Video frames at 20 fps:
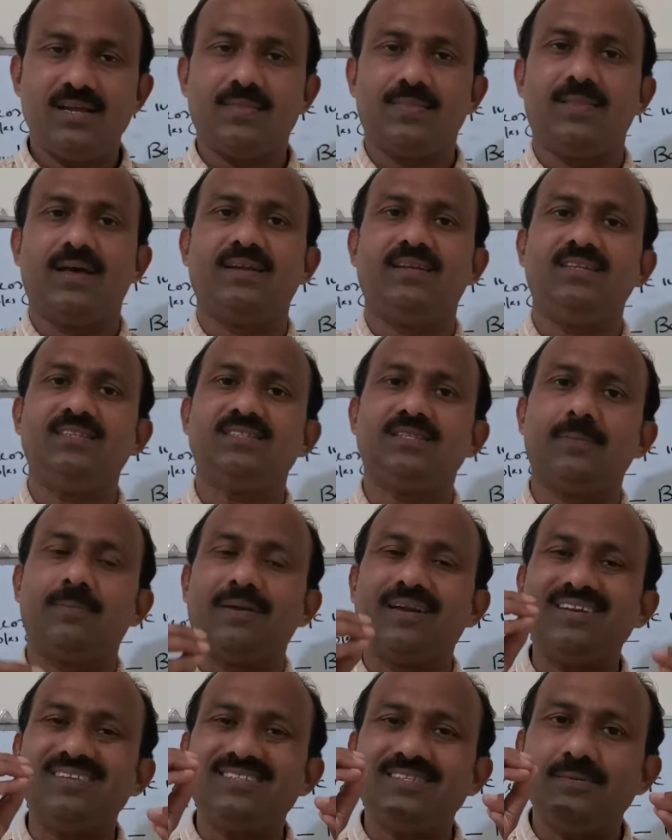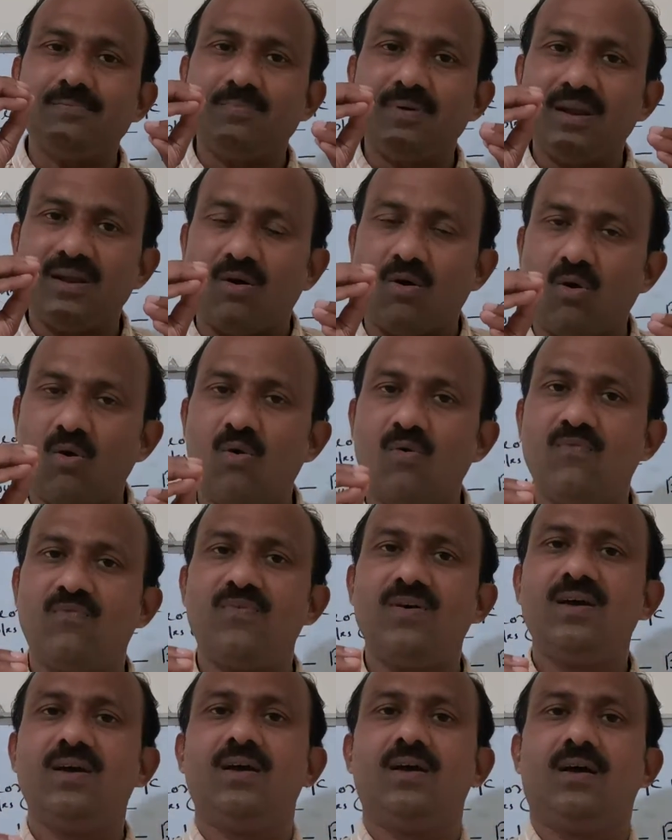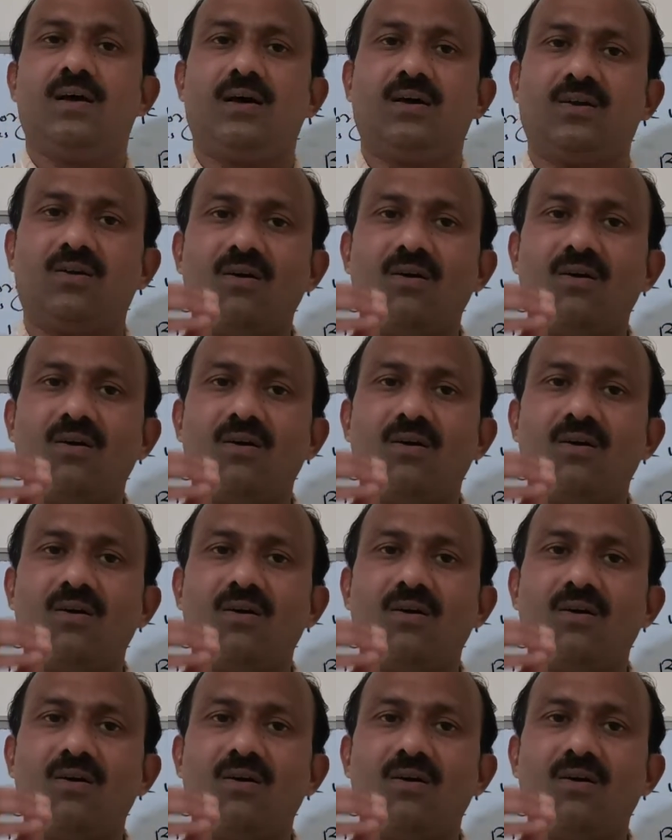That is the principle of